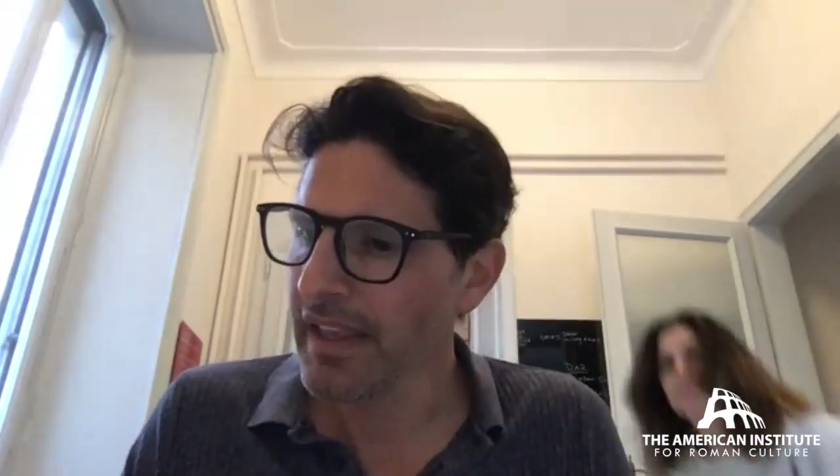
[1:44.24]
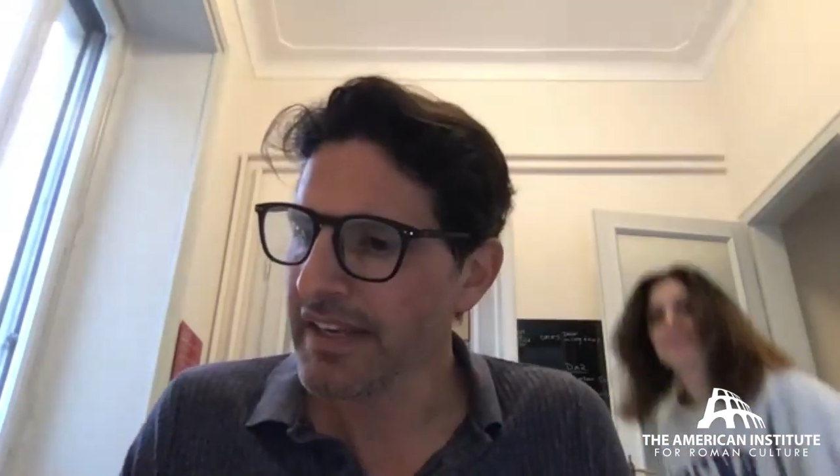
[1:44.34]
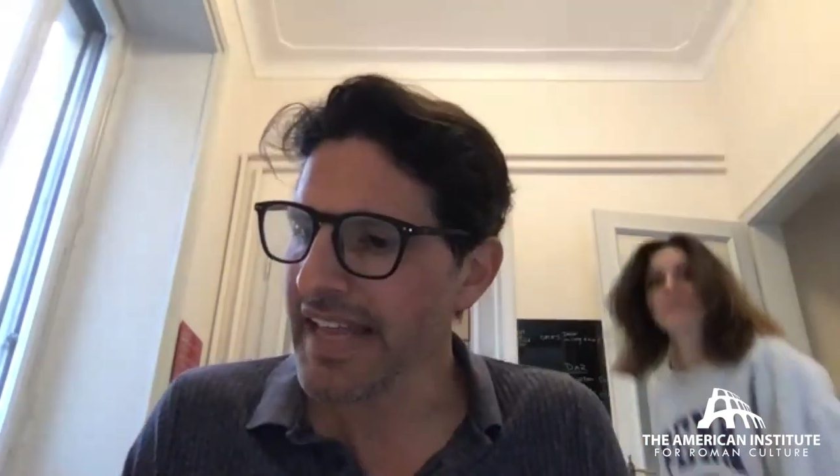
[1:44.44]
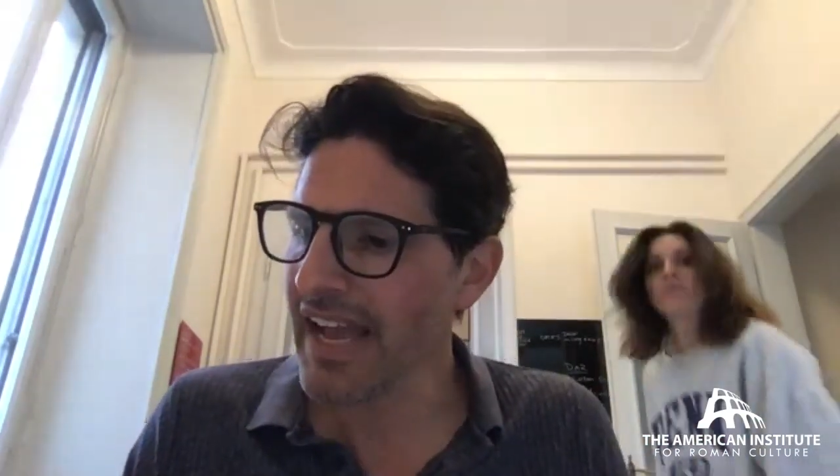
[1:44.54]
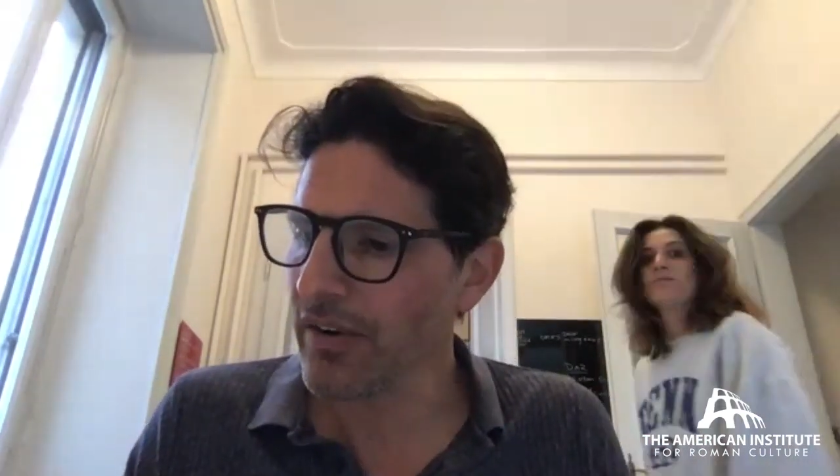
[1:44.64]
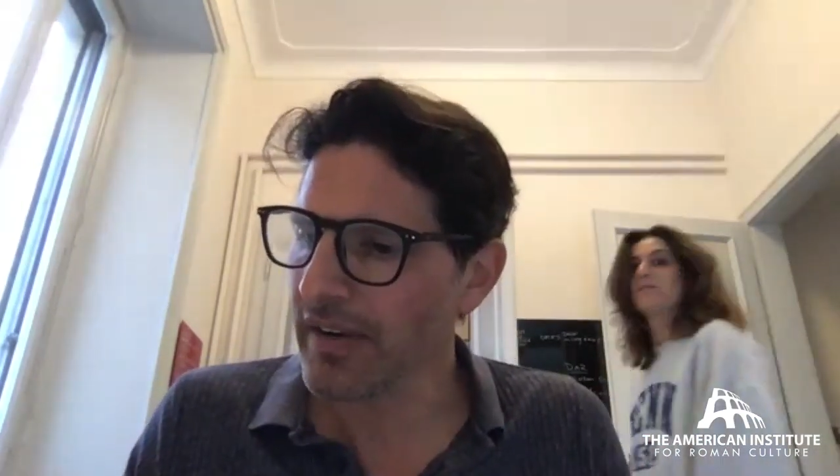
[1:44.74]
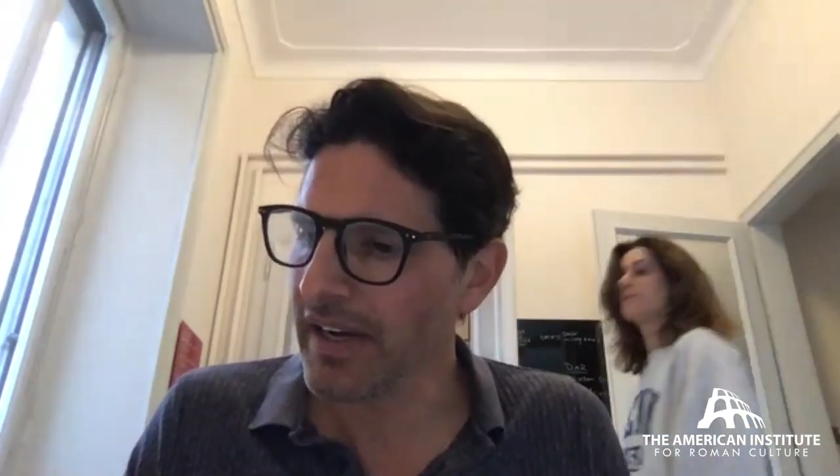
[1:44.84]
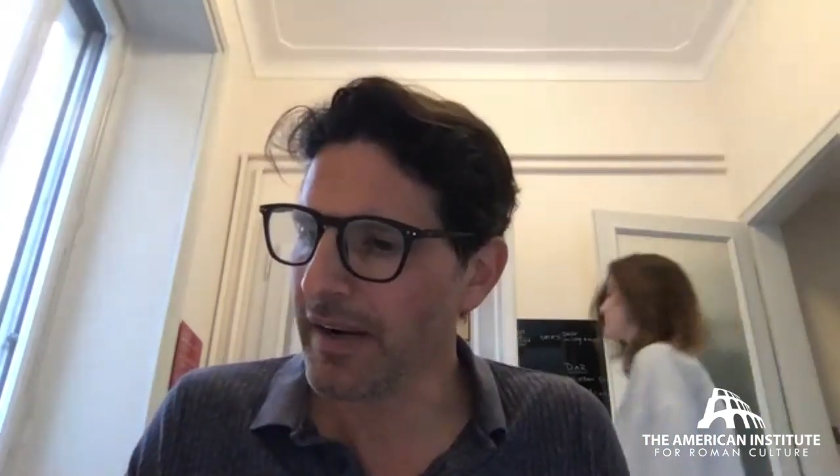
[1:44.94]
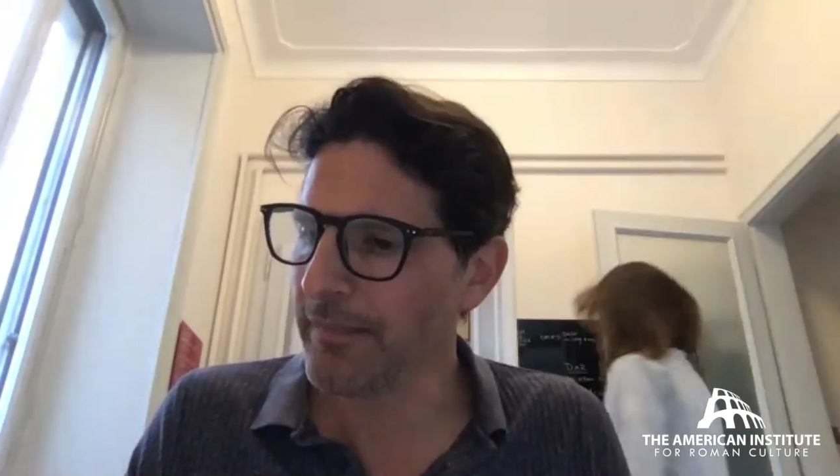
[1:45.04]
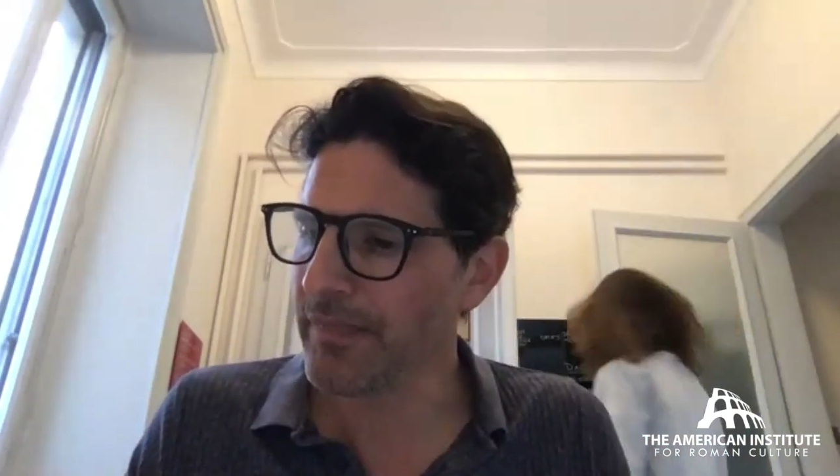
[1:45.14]
Now,
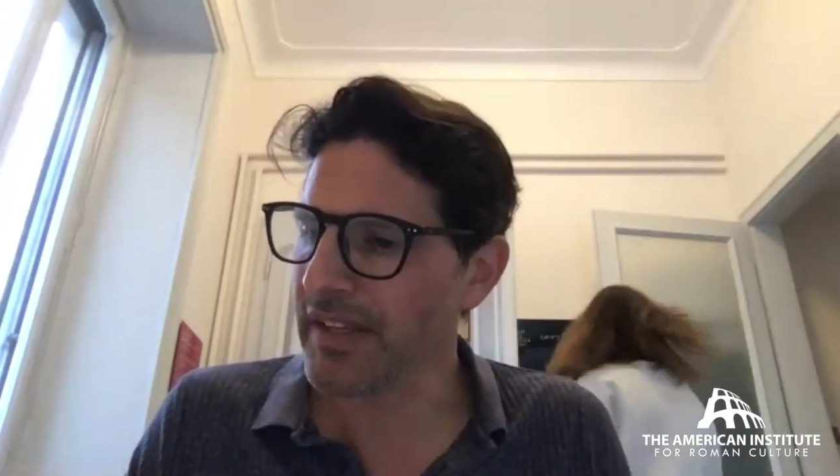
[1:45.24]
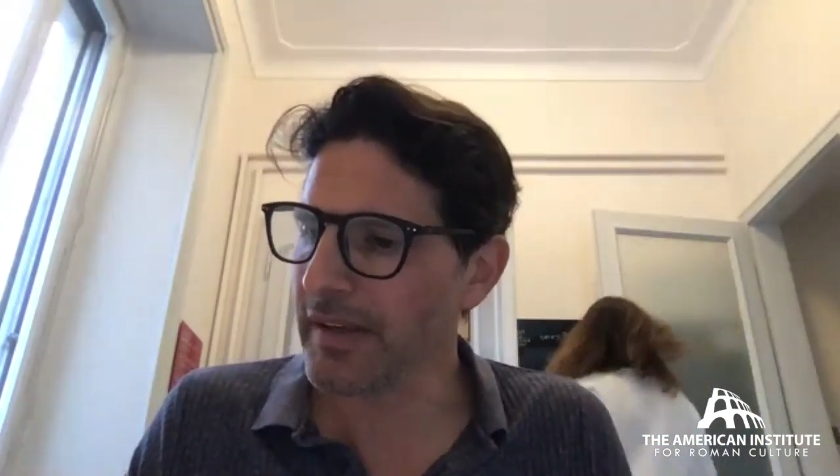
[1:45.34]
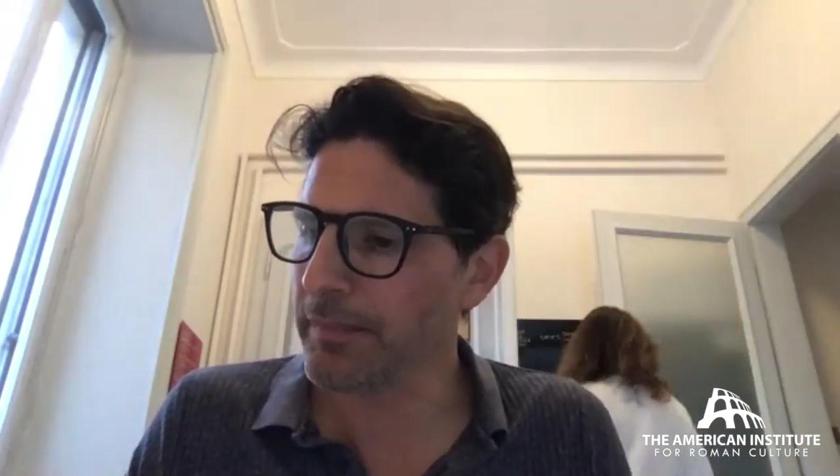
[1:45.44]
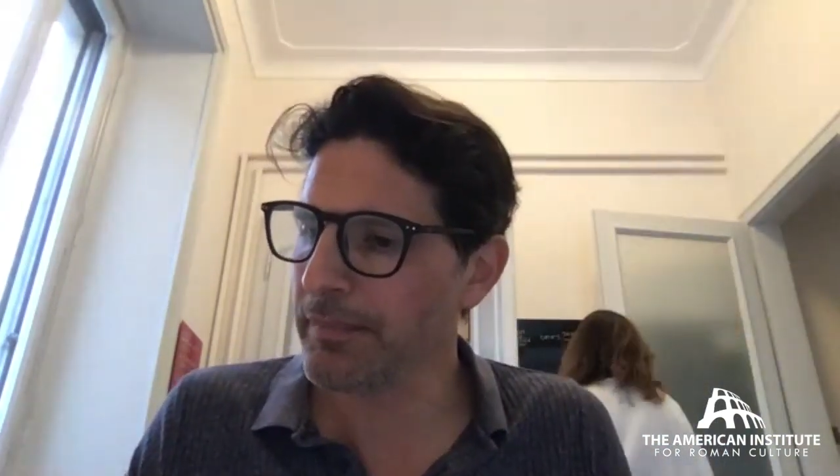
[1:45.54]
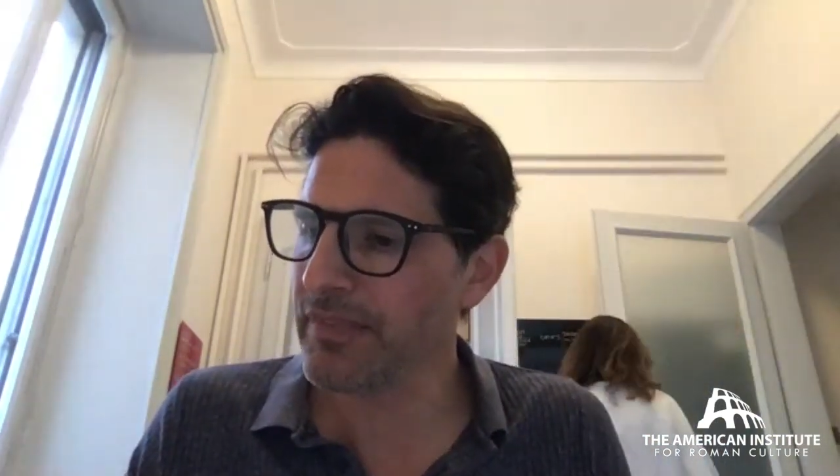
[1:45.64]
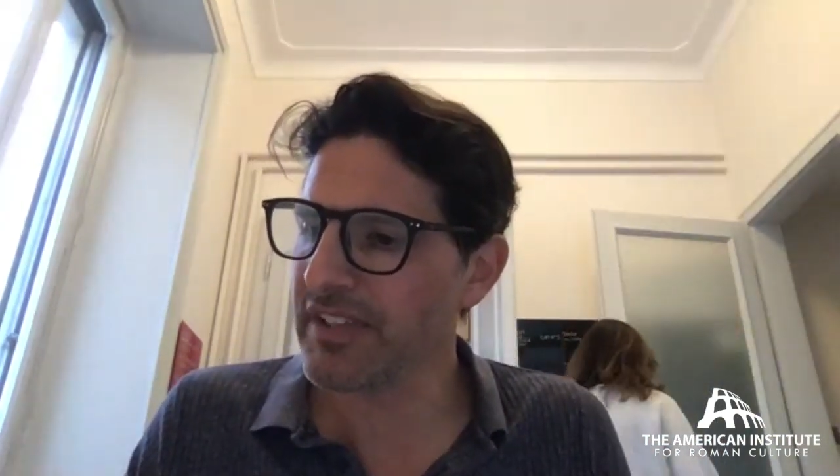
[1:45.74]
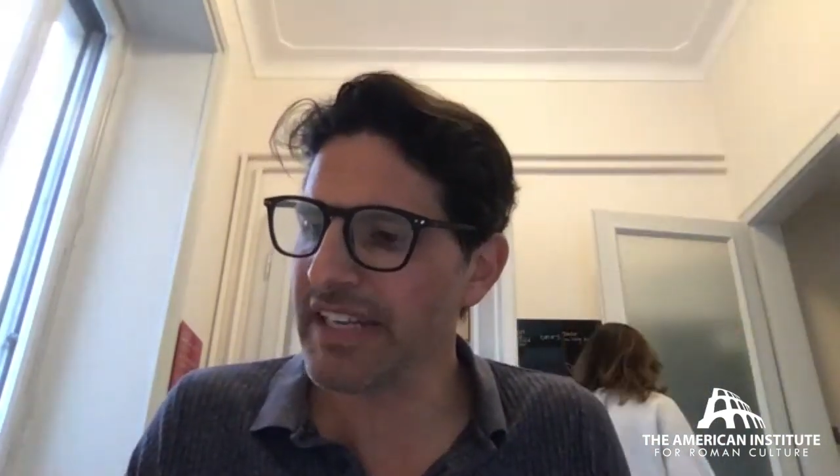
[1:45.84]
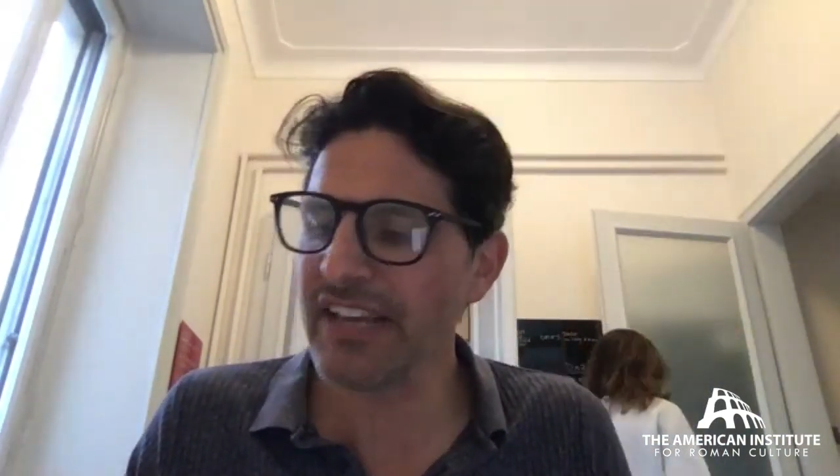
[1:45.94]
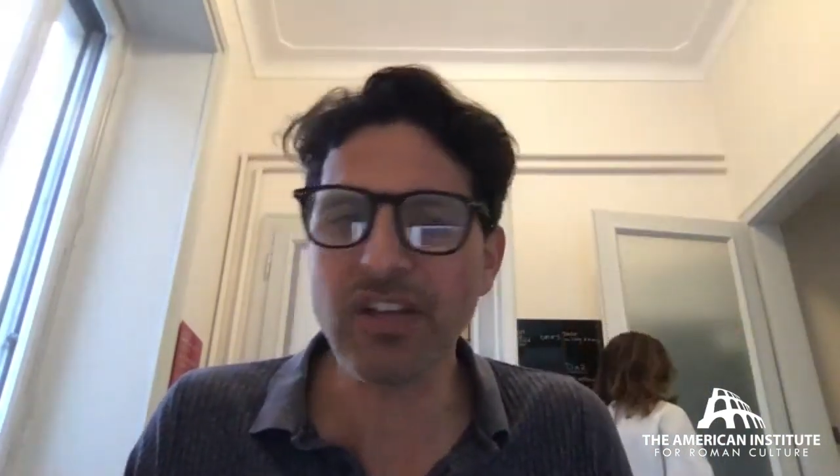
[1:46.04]
um, the, today's